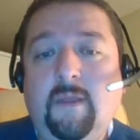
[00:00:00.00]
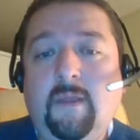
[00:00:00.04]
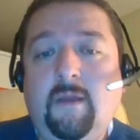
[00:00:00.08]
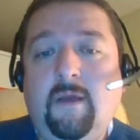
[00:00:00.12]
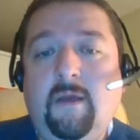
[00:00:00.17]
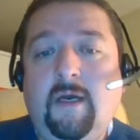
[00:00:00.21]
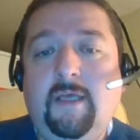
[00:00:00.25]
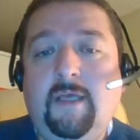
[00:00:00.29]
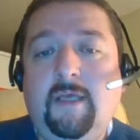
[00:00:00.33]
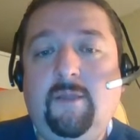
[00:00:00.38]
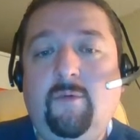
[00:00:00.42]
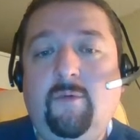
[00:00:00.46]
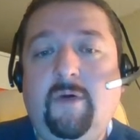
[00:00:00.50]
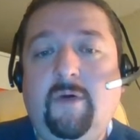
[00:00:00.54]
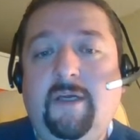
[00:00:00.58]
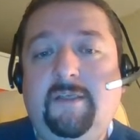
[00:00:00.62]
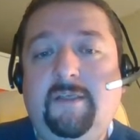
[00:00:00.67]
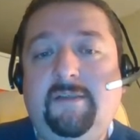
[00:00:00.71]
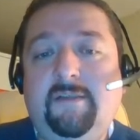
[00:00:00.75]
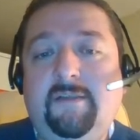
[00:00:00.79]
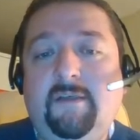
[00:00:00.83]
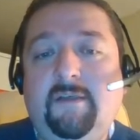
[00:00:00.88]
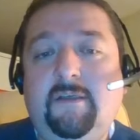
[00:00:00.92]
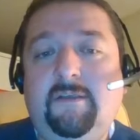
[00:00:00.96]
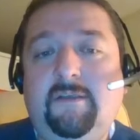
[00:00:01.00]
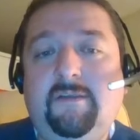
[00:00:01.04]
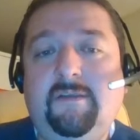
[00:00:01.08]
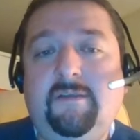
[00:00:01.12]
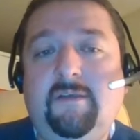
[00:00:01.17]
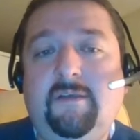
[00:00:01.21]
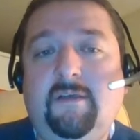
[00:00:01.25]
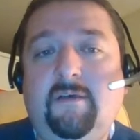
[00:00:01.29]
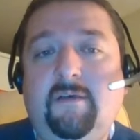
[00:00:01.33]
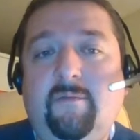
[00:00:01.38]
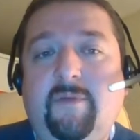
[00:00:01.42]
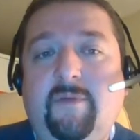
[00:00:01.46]
otherwise, it's
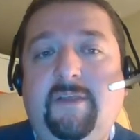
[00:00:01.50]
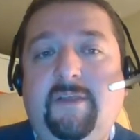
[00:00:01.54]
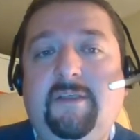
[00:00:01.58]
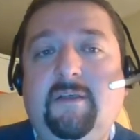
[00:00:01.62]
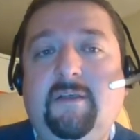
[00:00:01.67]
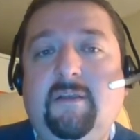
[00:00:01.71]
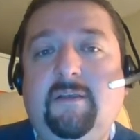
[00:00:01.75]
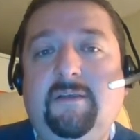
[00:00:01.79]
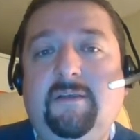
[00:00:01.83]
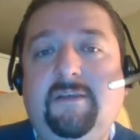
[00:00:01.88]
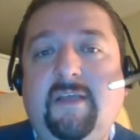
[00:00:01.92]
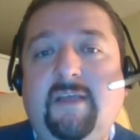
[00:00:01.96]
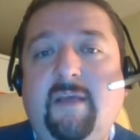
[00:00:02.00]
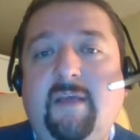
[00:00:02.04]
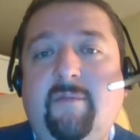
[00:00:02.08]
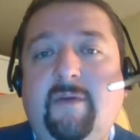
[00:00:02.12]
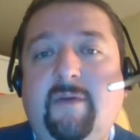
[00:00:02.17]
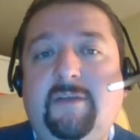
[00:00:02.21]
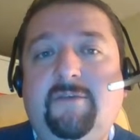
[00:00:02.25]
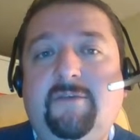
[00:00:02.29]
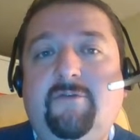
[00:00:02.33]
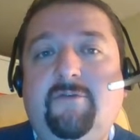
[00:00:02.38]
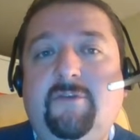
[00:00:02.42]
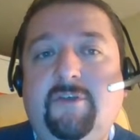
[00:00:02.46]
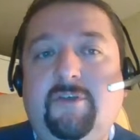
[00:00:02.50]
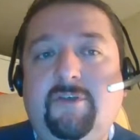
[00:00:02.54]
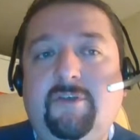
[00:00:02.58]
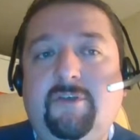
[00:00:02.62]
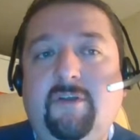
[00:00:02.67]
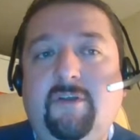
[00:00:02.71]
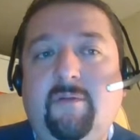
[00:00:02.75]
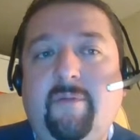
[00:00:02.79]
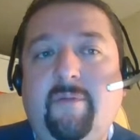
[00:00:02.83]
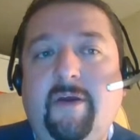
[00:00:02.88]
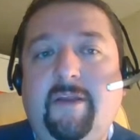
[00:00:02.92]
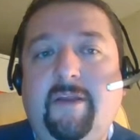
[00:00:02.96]
basically the same as
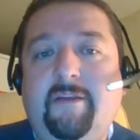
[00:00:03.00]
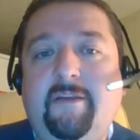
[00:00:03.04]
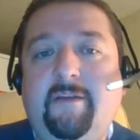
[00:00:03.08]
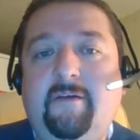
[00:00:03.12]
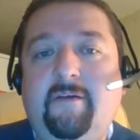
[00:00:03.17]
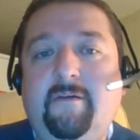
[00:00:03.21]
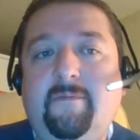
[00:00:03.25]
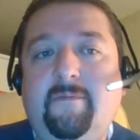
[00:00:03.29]
traditional binding.